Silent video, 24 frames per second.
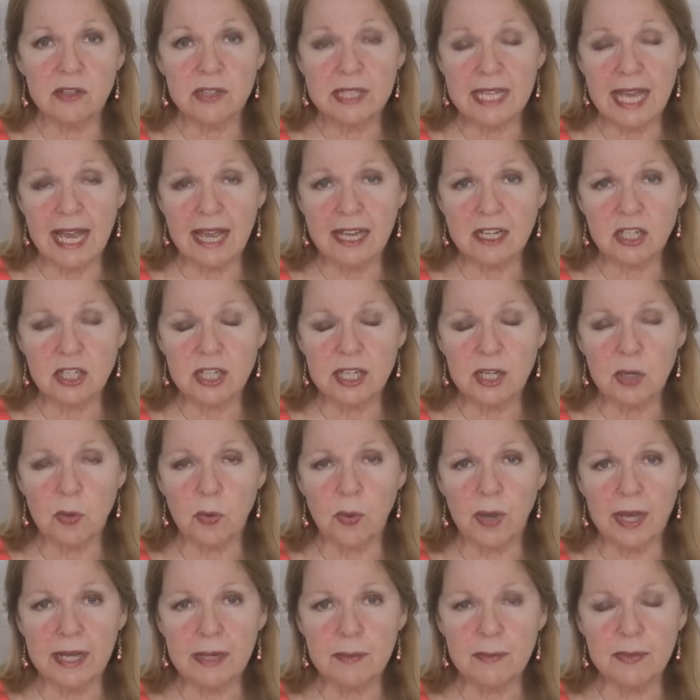There's actually
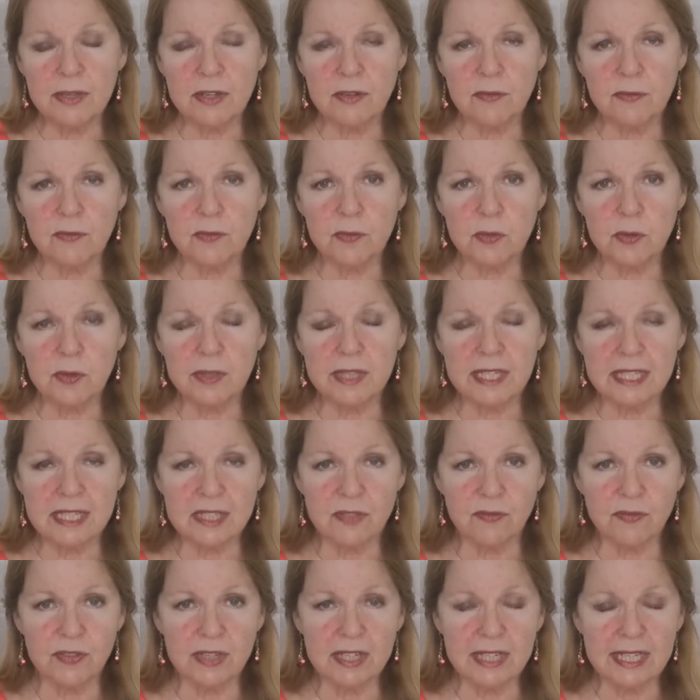quite a bit of food
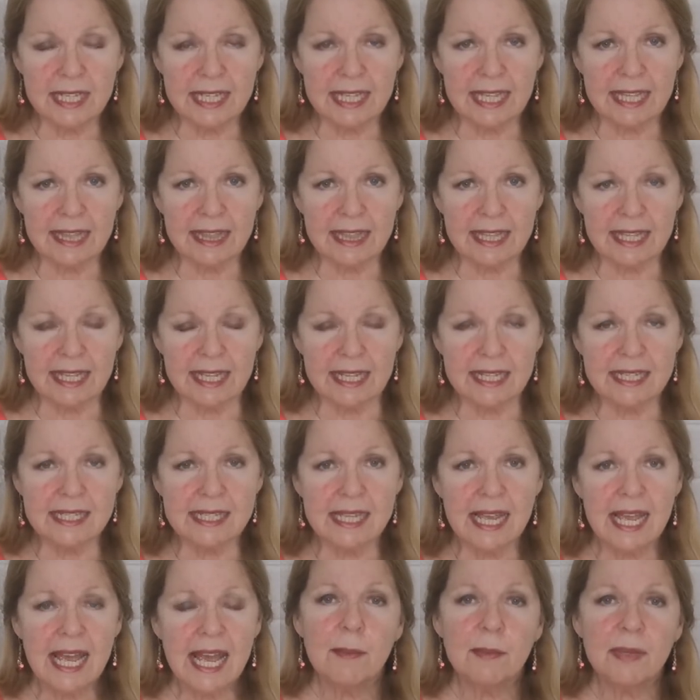that's filling in
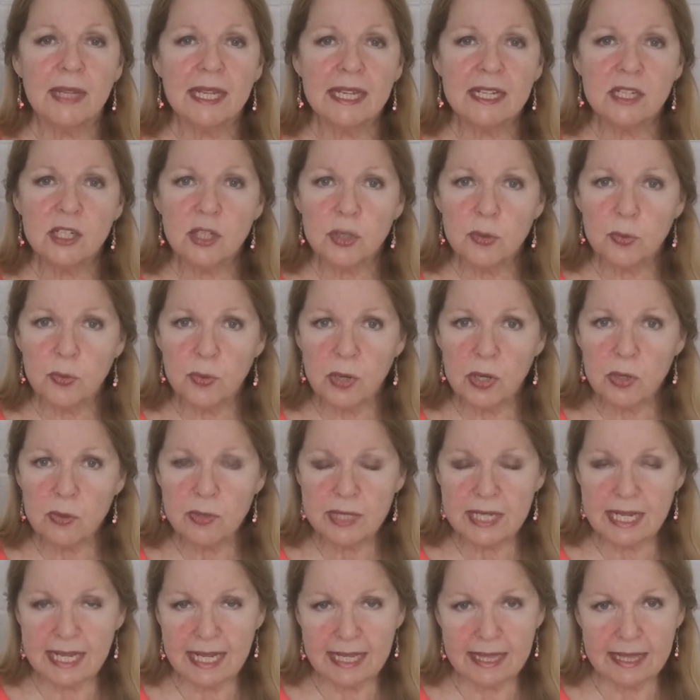these. Plan to
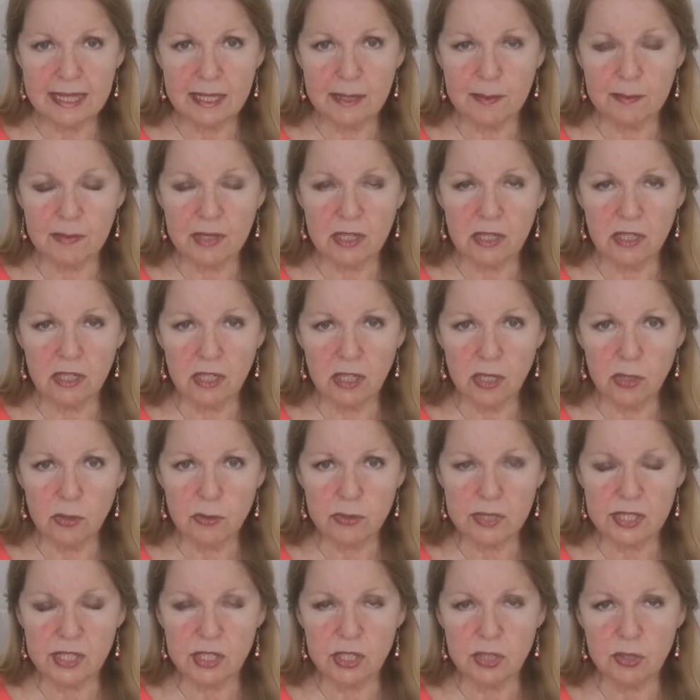rotate them
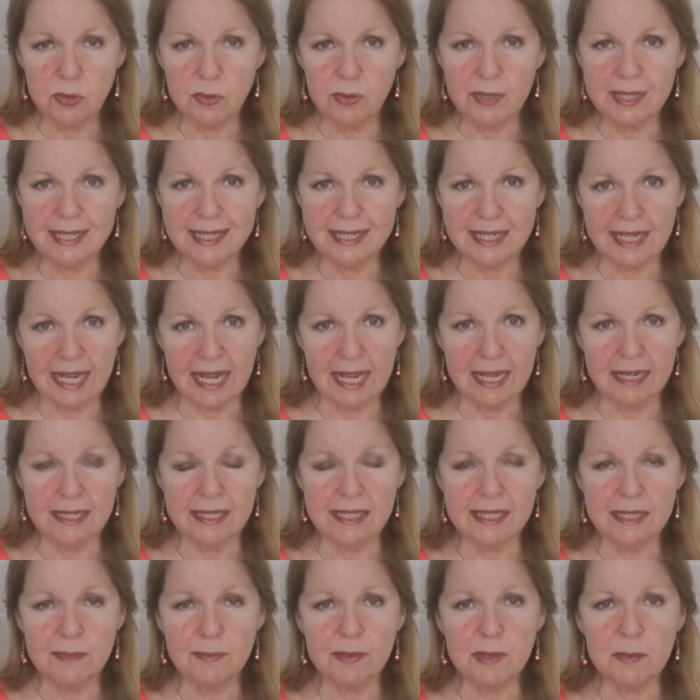close to the
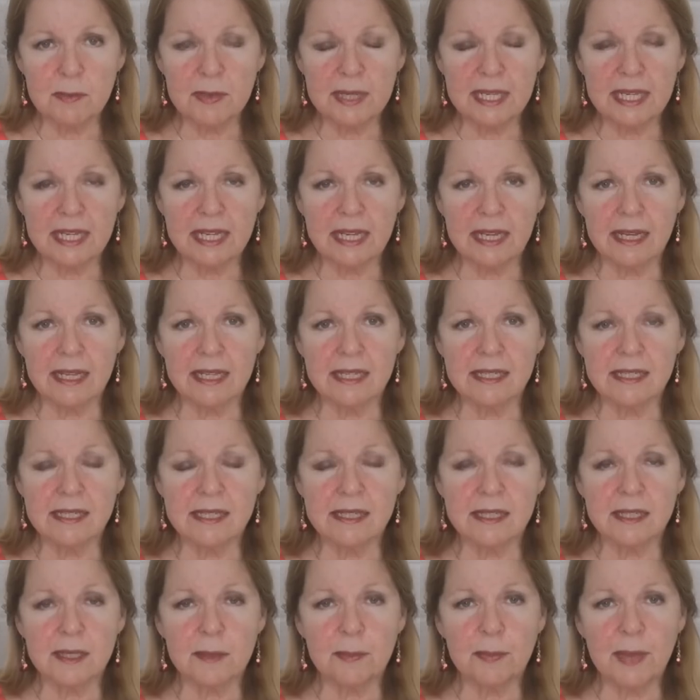date simply
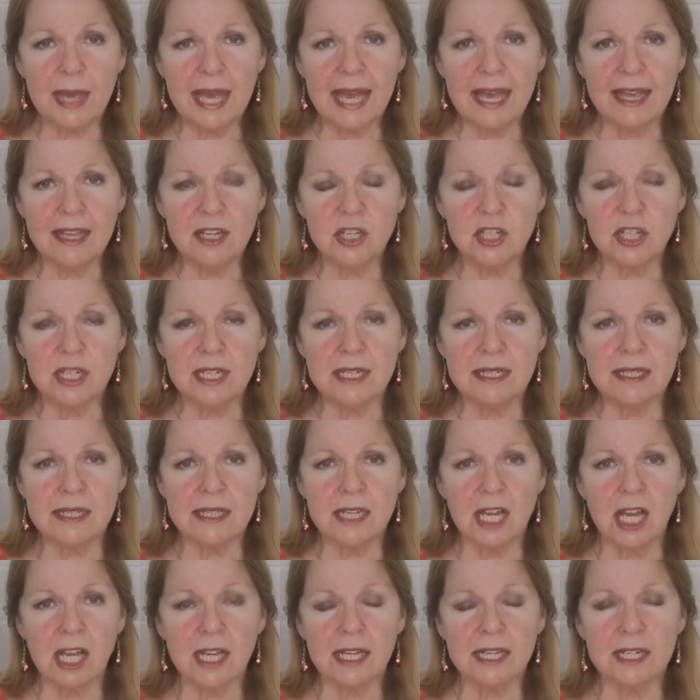because the packaging
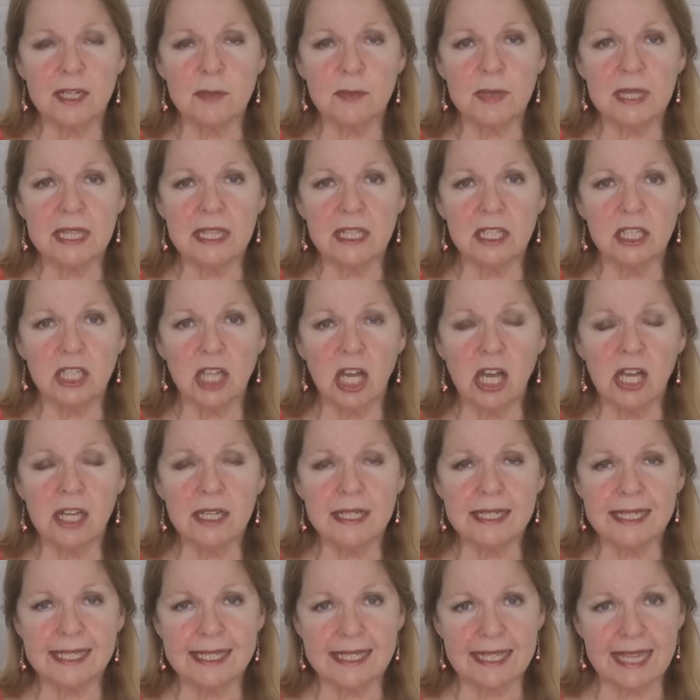is not going to be the
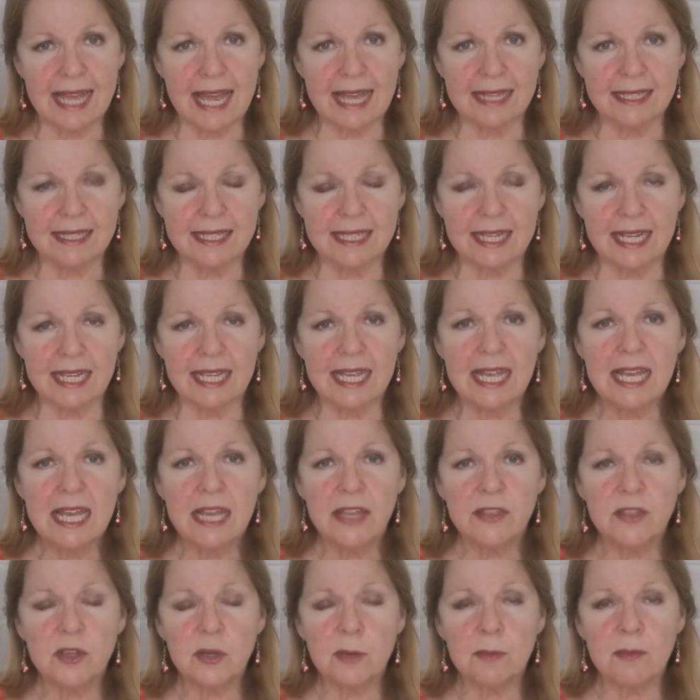longest lasting.
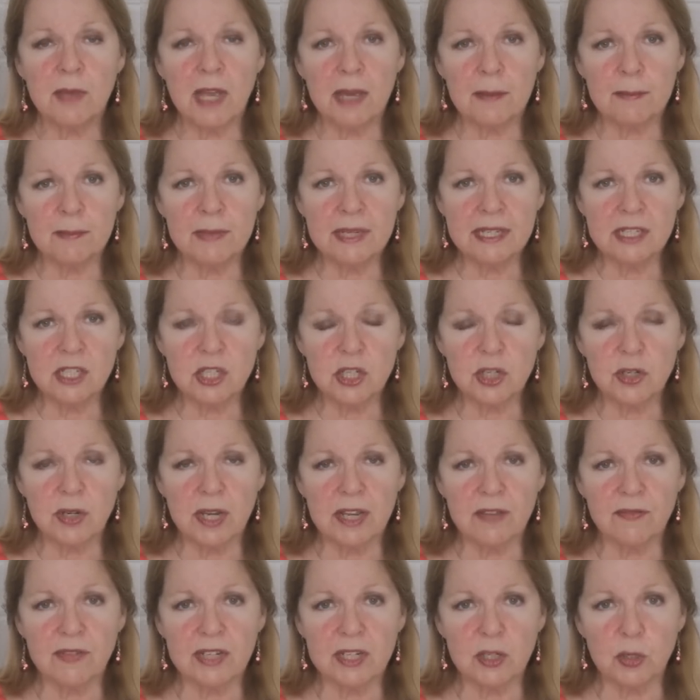They're a mixture
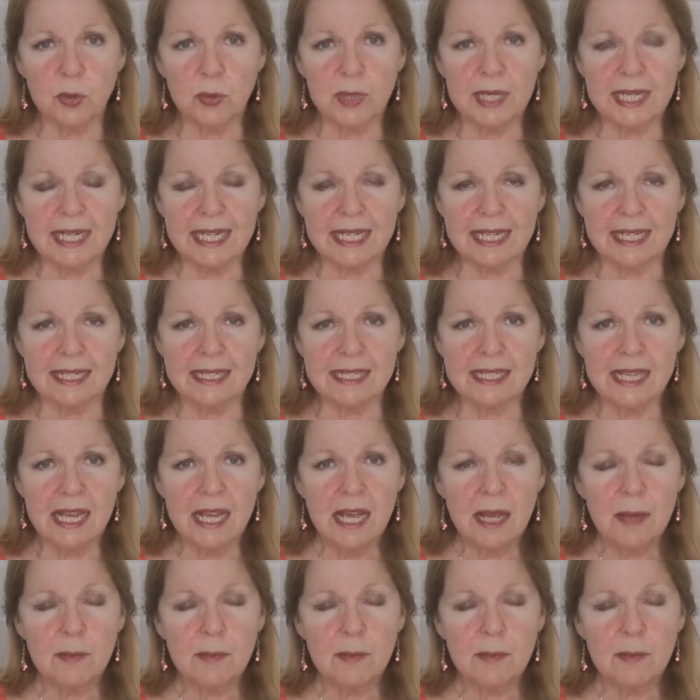of ingredients.